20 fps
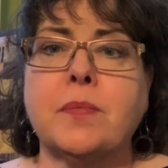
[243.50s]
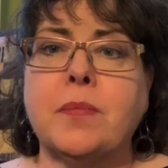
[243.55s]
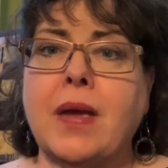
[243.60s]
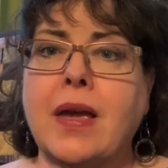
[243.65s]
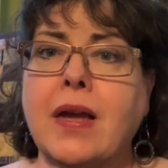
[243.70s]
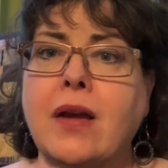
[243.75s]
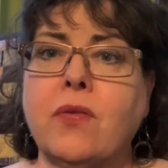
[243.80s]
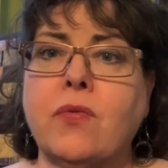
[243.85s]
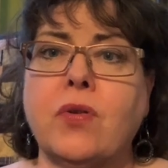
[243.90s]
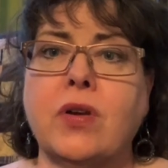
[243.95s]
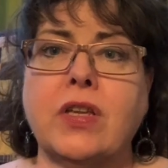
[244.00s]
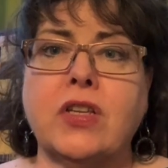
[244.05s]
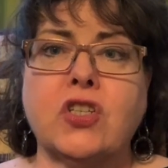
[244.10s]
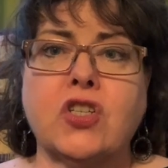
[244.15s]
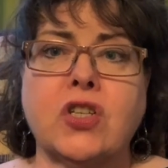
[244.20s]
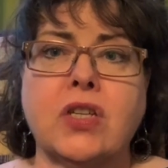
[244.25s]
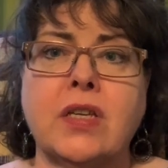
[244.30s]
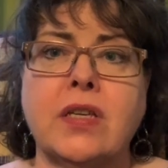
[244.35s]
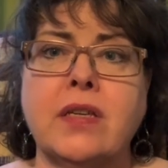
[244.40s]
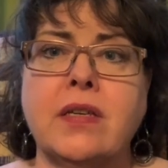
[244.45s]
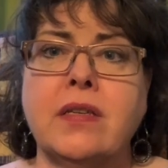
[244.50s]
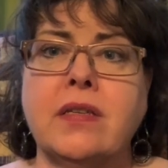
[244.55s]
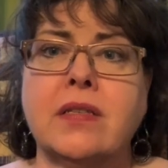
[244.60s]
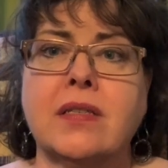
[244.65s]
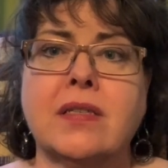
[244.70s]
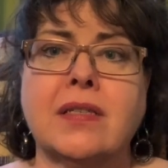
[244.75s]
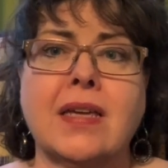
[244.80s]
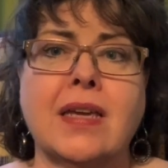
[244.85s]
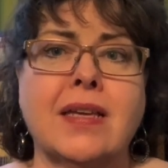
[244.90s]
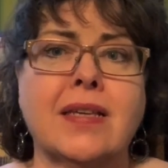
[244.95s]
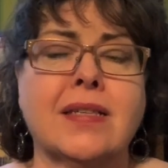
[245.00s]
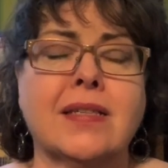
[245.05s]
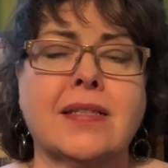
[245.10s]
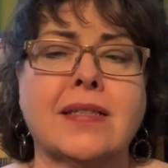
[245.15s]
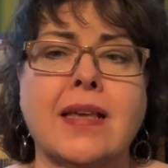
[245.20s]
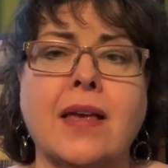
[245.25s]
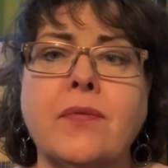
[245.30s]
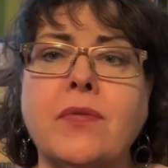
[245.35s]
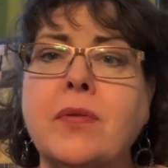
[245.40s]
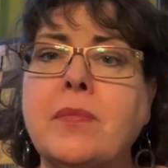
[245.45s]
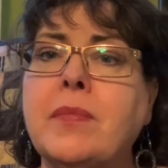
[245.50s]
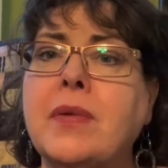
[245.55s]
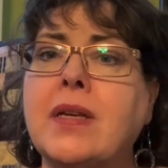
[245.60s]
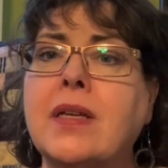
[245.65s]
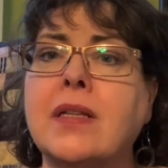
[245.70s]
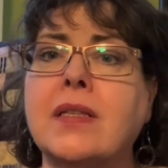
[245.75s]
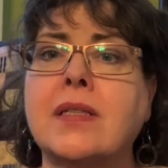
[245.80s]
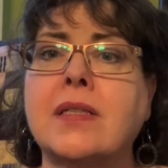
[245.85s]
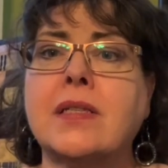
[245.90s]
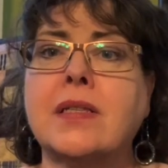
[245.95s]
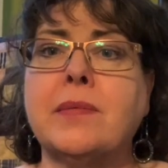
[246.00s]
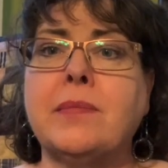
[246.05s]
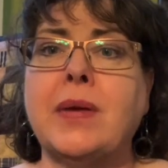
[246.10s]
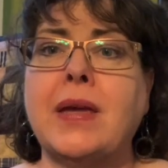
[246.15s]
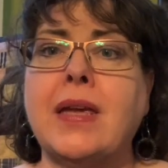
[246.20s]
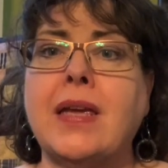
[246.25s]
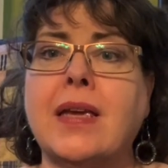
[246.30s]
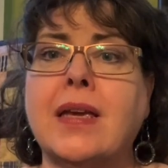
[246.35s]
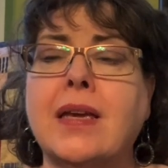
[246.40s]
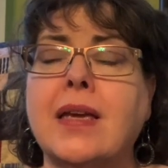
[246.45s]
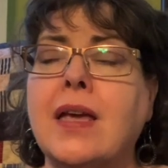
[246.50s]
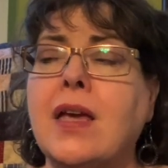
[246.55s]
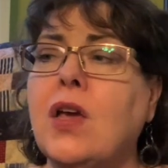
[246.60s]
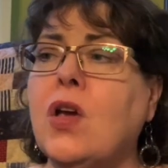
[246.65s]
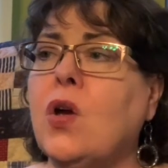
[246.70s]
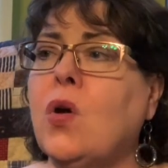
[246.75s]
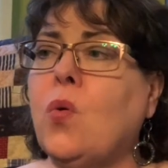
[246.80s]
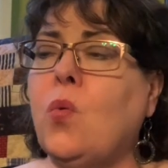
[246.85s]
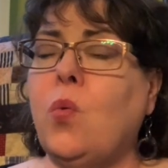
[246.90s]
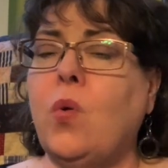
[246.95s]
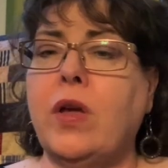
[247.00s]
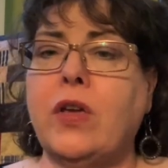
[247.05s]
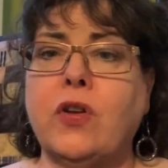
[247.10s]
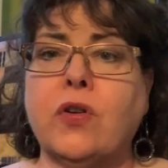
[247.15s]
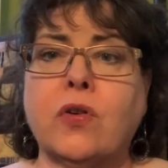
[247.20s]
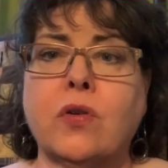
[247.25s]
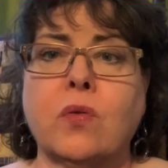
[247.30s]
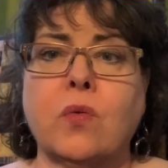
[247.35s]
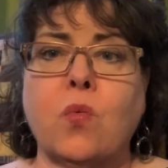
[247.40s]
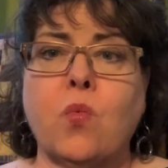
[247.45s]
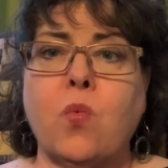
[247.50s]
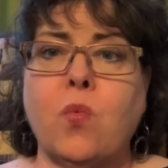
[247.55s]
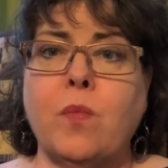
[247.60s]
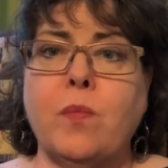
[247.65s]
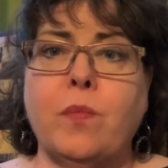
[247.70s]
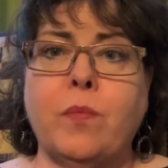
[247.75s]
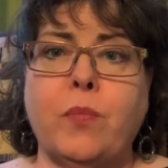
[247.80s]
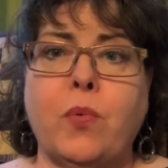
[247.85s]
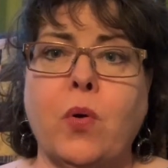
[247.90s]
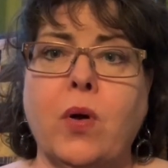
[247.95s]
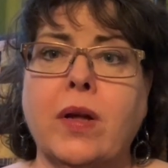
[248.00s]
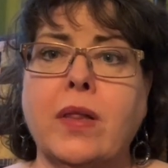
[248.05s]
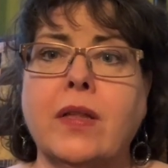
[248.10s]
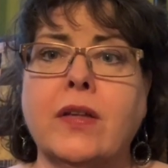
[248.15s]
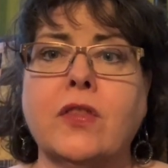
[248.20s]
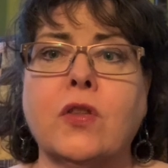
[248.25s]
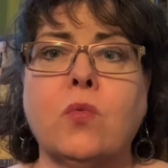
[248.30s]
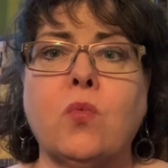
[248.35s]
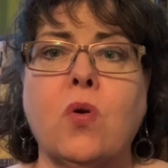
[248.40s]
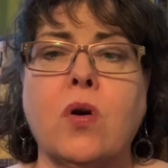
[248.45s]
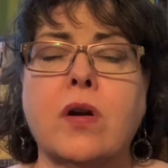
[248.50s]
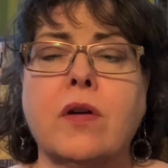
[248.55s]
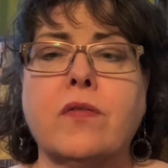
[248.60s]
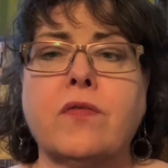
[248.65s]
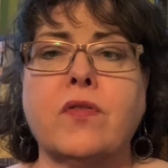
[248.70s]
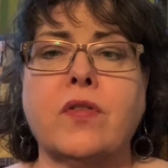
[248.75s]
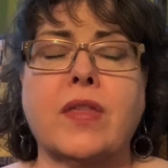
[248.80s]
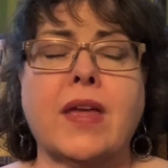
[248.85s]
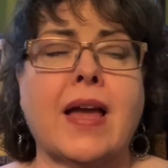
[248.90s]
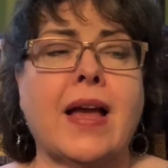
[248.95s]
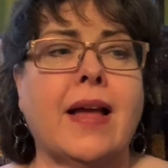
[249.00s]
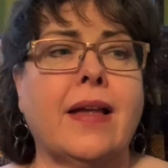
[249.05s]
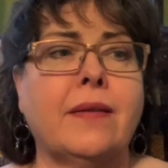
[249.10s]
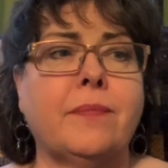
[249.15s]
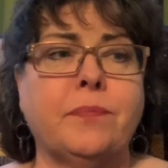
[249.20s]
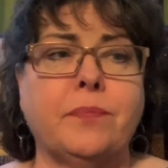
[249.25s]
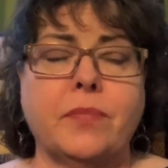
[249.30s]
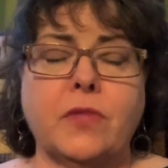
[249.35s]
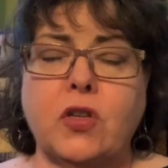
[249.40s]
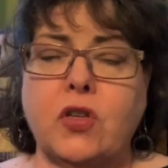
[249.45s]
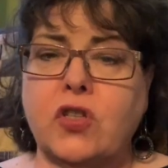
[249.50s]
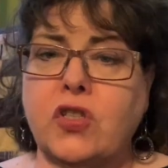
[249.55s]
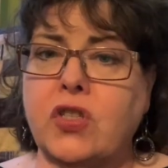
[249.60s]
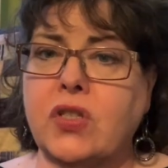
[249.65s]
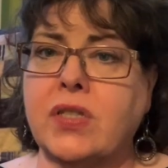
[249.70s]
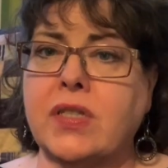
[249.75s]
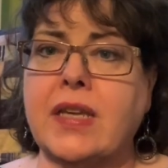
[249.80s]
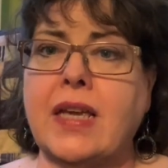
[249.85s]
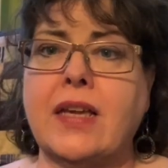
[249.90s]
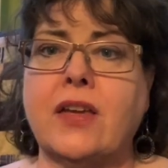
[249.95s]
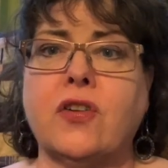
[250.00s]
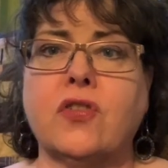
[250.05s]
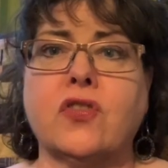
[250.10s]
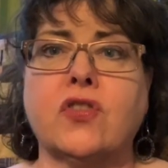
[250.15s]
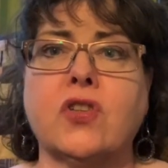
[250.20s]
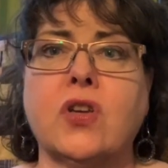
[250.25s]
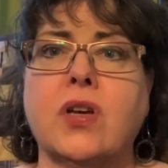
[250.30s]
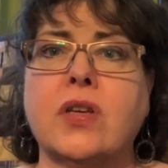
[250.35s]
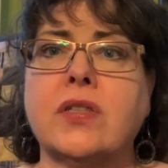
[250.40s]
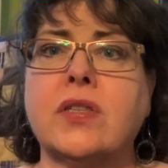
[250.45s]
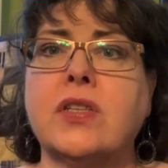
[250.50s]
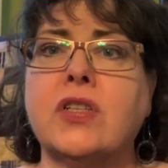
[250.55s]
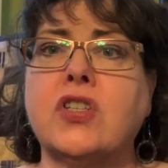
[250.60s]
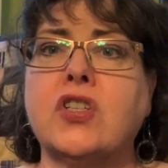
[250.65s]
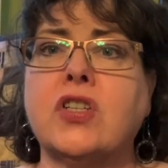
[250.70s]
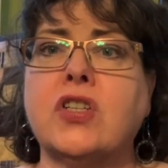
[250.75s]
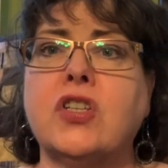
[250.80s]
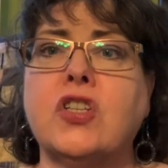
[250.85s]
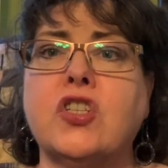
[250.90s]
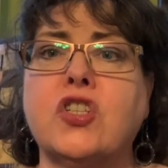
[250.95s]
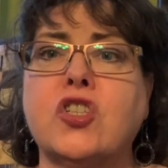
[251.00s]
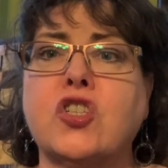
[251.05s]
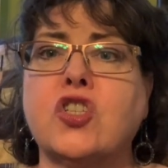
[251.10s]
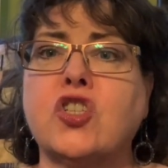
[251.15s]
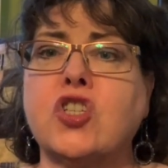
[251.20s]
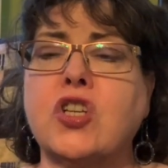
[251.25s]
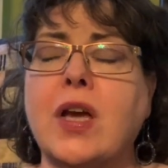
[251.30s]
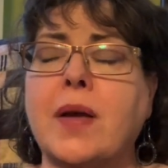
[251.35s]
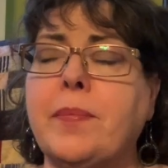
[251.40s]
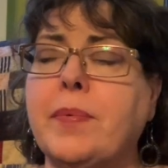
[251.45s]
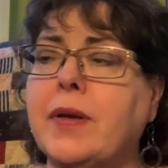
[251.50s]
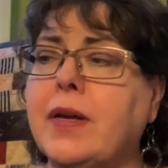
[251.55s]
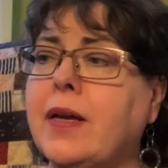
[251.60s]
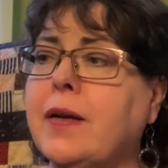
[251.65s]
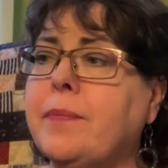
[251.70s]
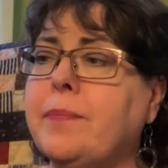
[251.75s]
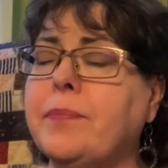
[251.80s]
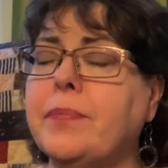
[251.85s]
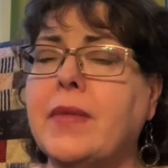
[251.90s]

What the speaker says: macaroni and cheese takes 7 minutes to make. While you're boiling the water for that, you just take your sausage and you just chop it up.